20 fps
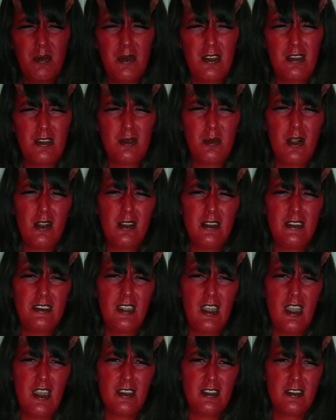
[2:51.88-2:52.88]
My small
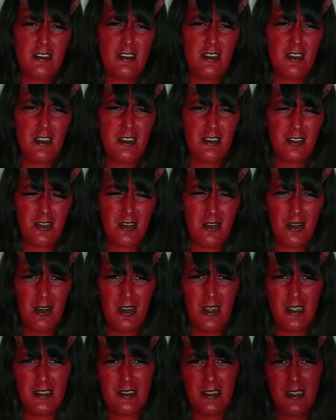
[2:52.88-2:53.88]
intestine is
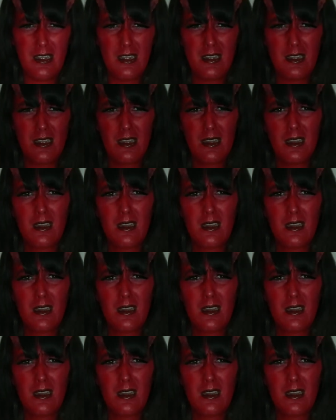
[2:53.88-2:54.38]
haunted.